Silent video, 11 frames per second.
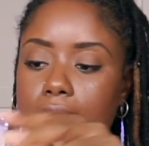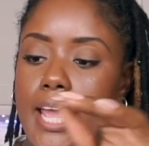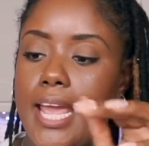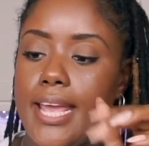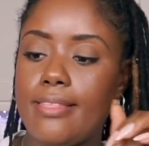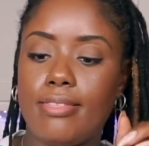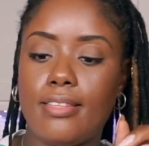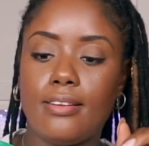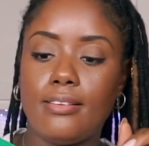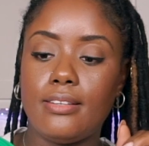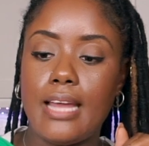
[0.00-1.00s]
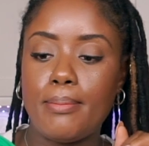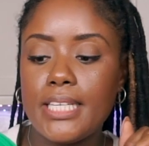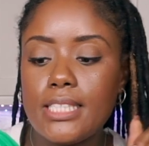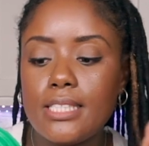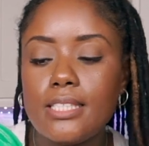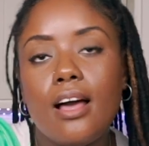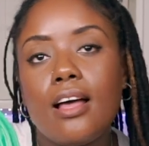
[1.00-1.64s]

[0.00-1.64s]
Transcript: in the lemon